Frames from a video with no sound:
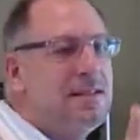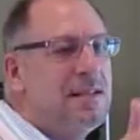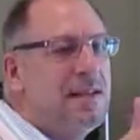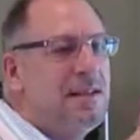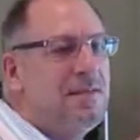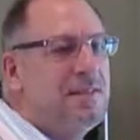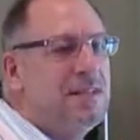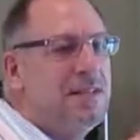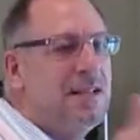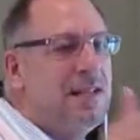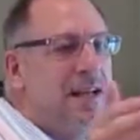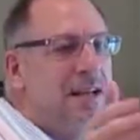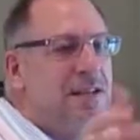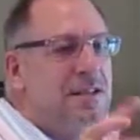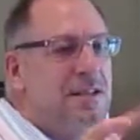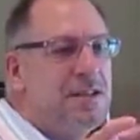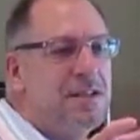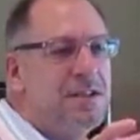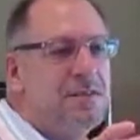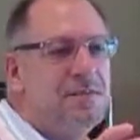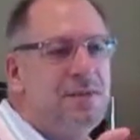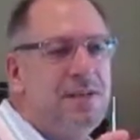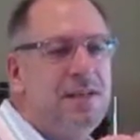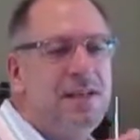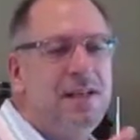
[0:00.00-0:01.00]
17, 18,
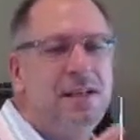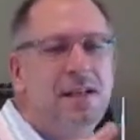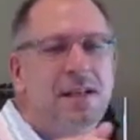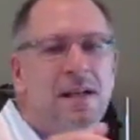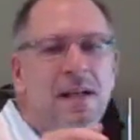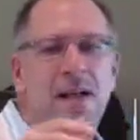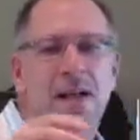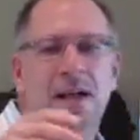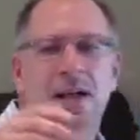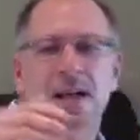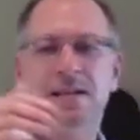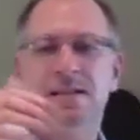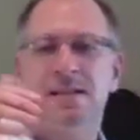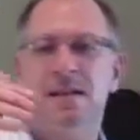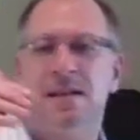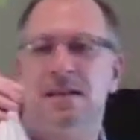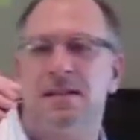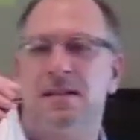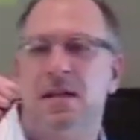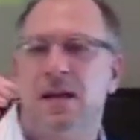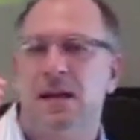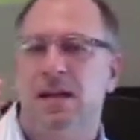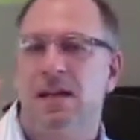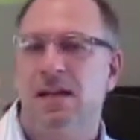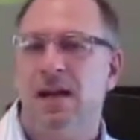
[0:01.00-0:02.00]
you can read it. It
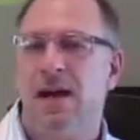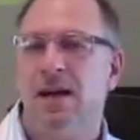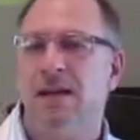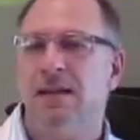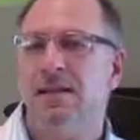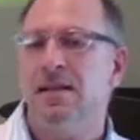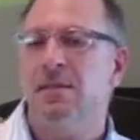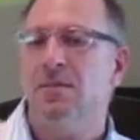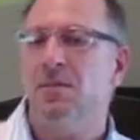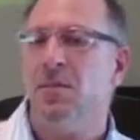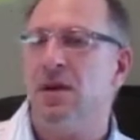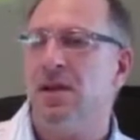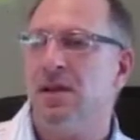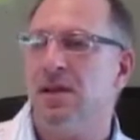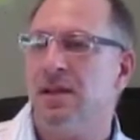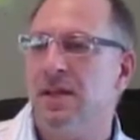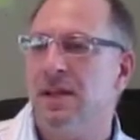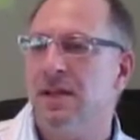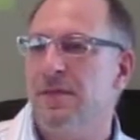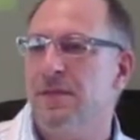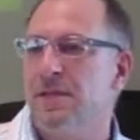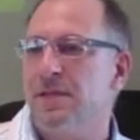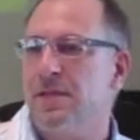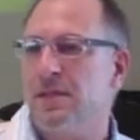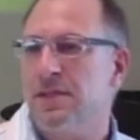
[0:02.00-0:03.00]
says, God didn't want to
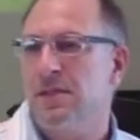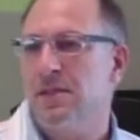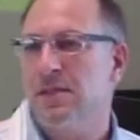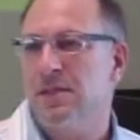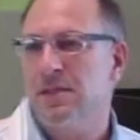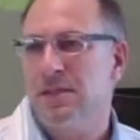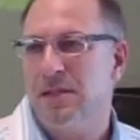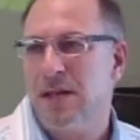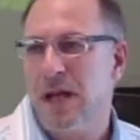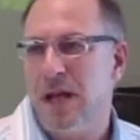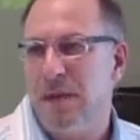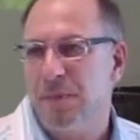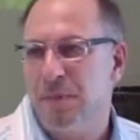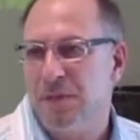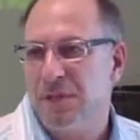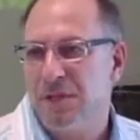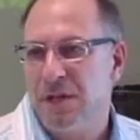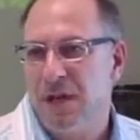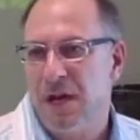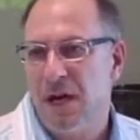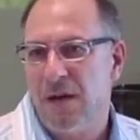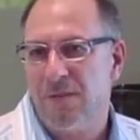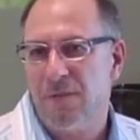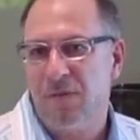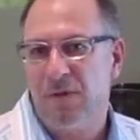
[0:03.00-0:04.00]
leave His disciples
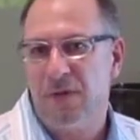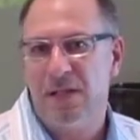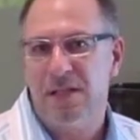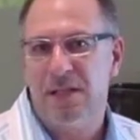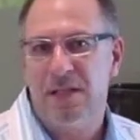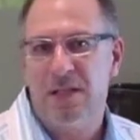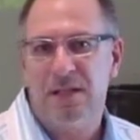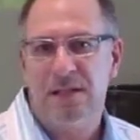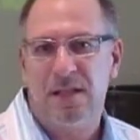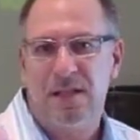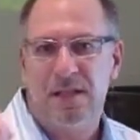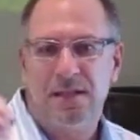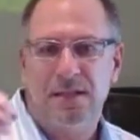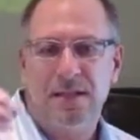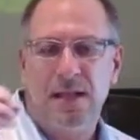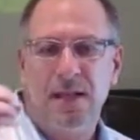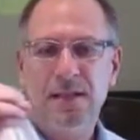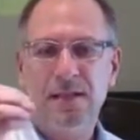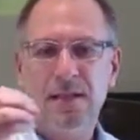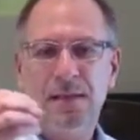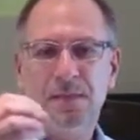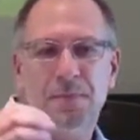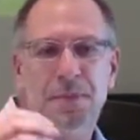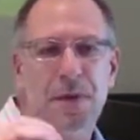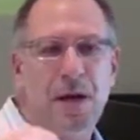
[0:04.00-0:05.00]
comfortless. He's going to
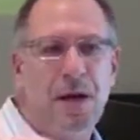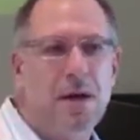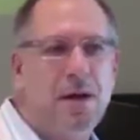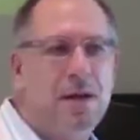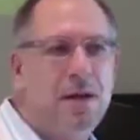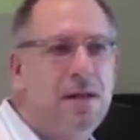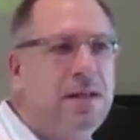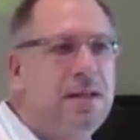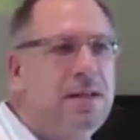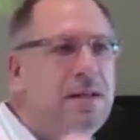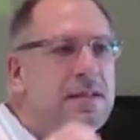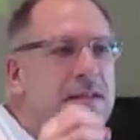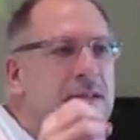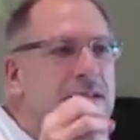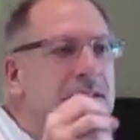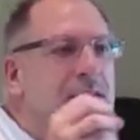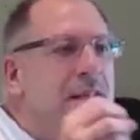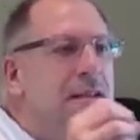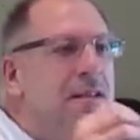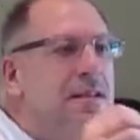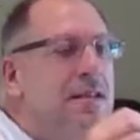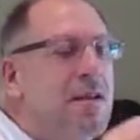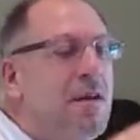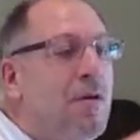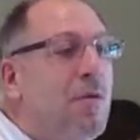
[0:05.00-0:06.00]
send the Paraclete. He's going to
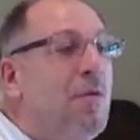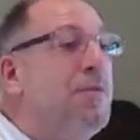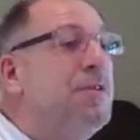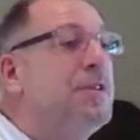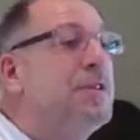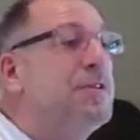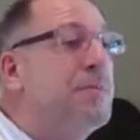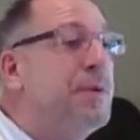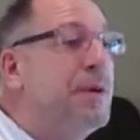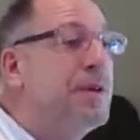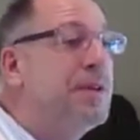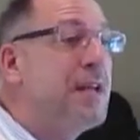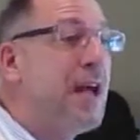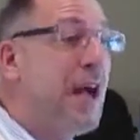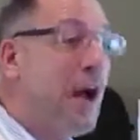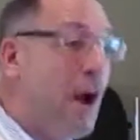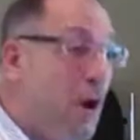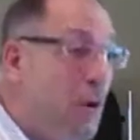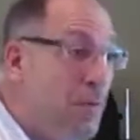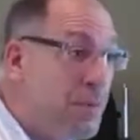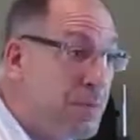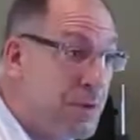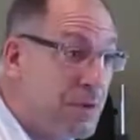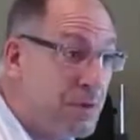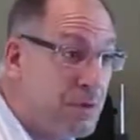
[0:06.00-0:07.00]
send you the Holy Spirit to
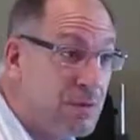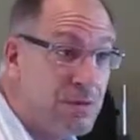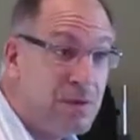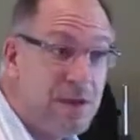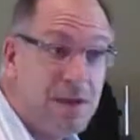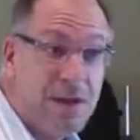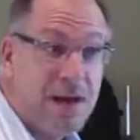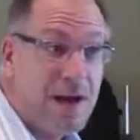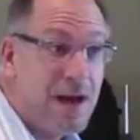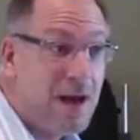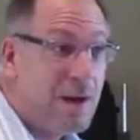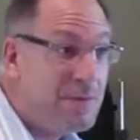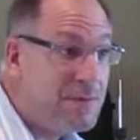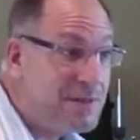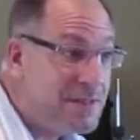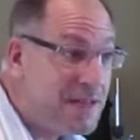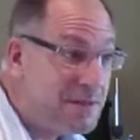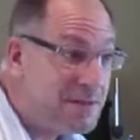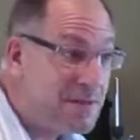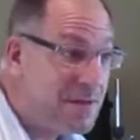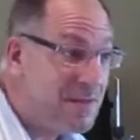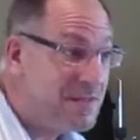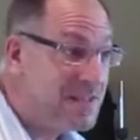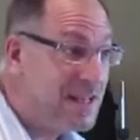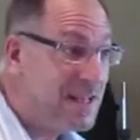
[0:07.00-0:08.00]
help you. How many
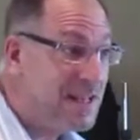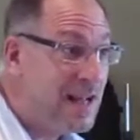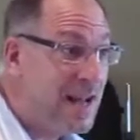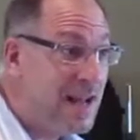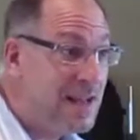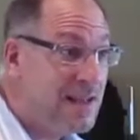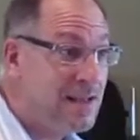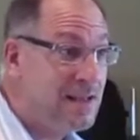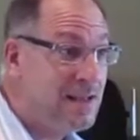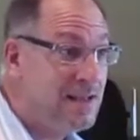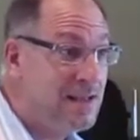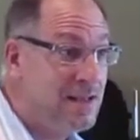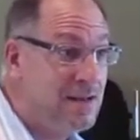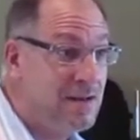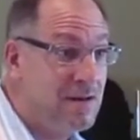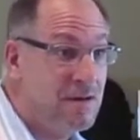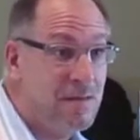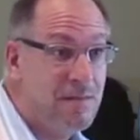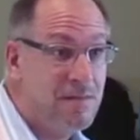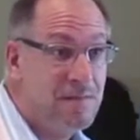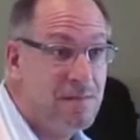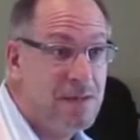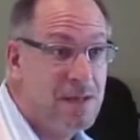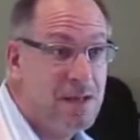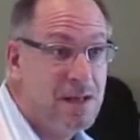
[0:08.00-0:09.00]
times have I said that
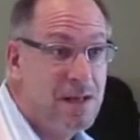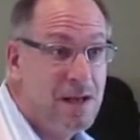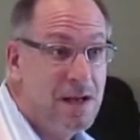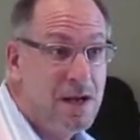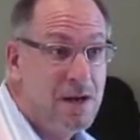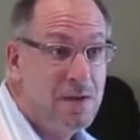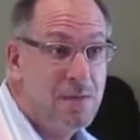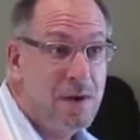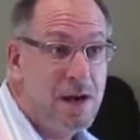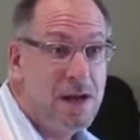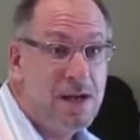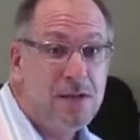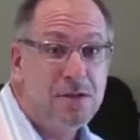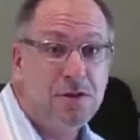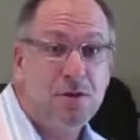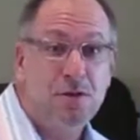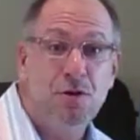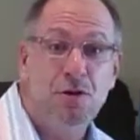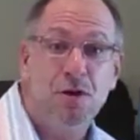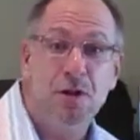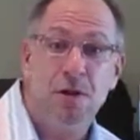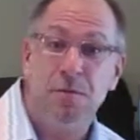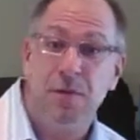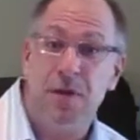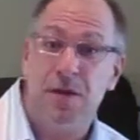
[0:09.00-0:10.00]
here? Right? So
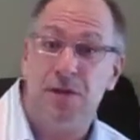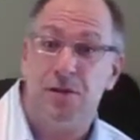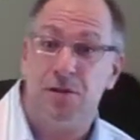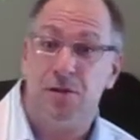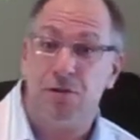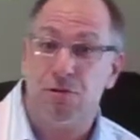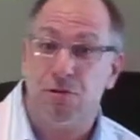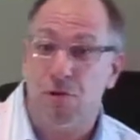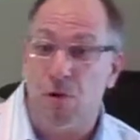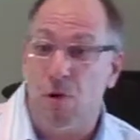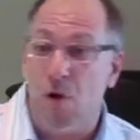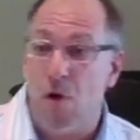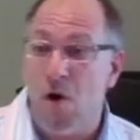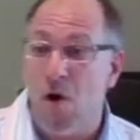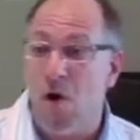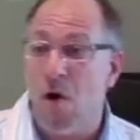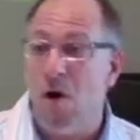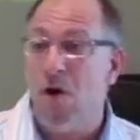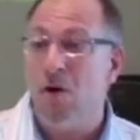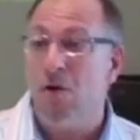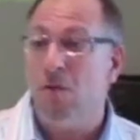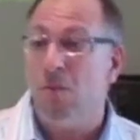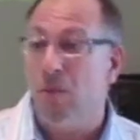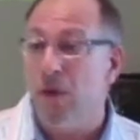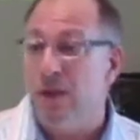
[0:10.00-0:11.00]
you can be a
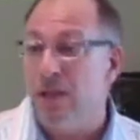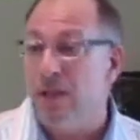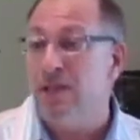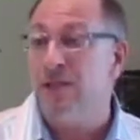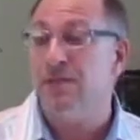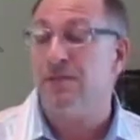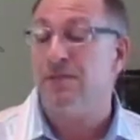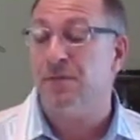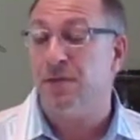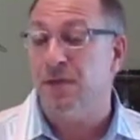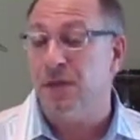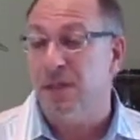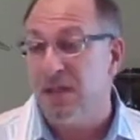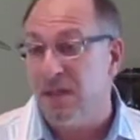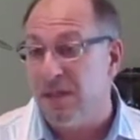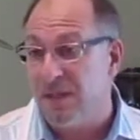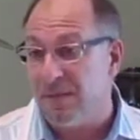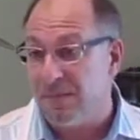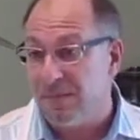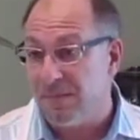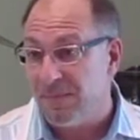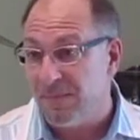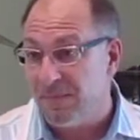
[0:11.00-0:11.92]
strong witness for Him.